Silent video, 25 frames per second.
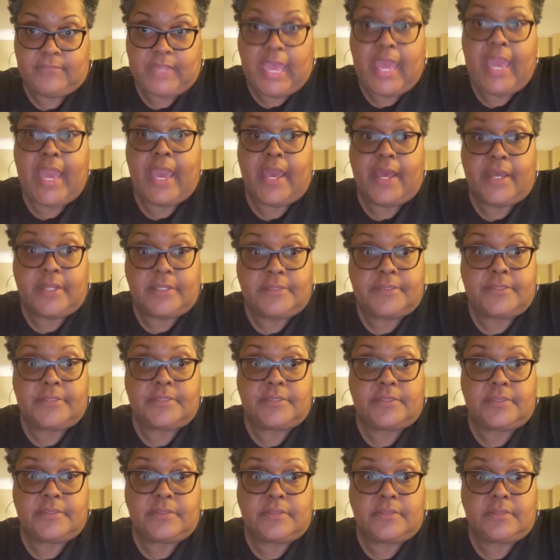And
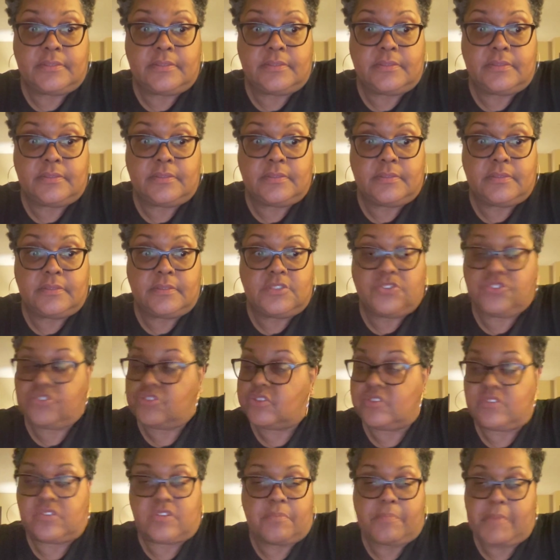it's
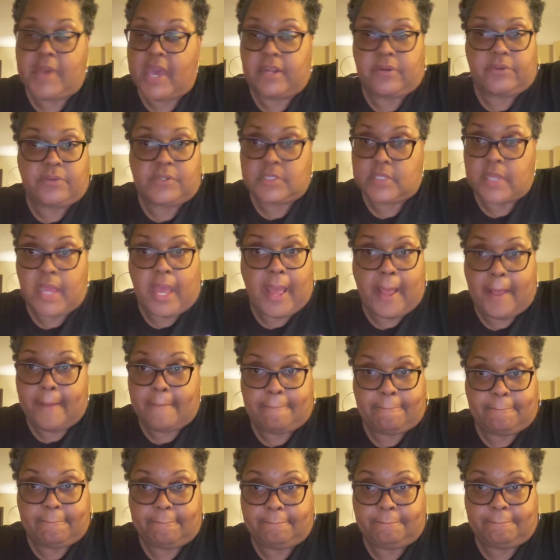just a matter of
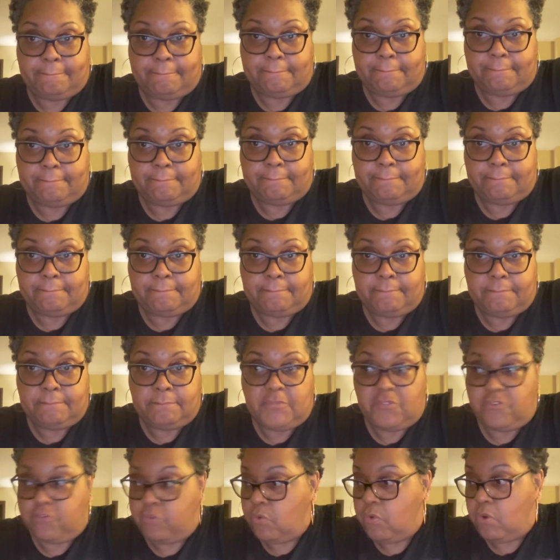time
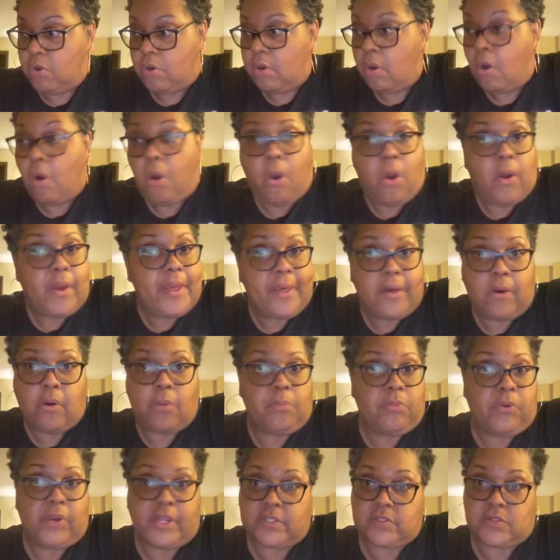before all hell
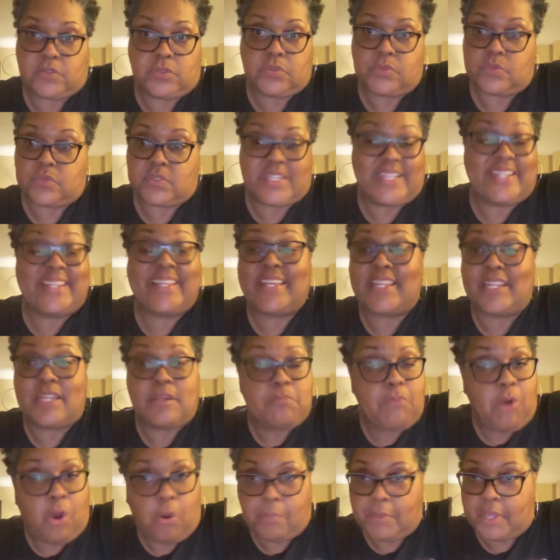breaks loose at any
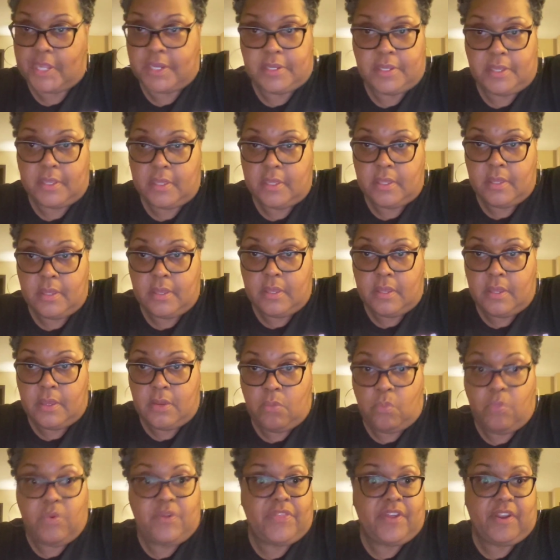moment
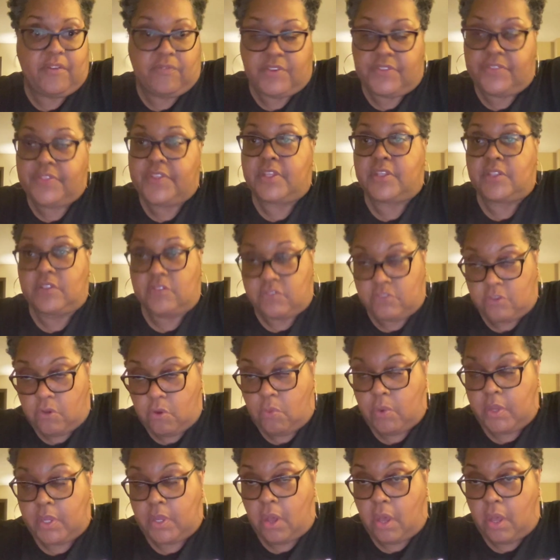with everything that's
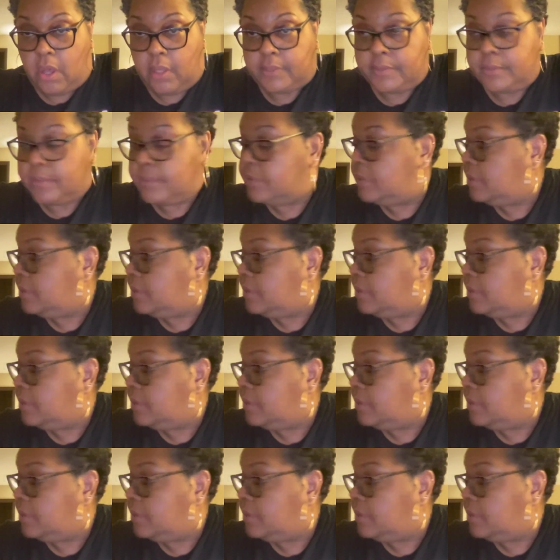going on.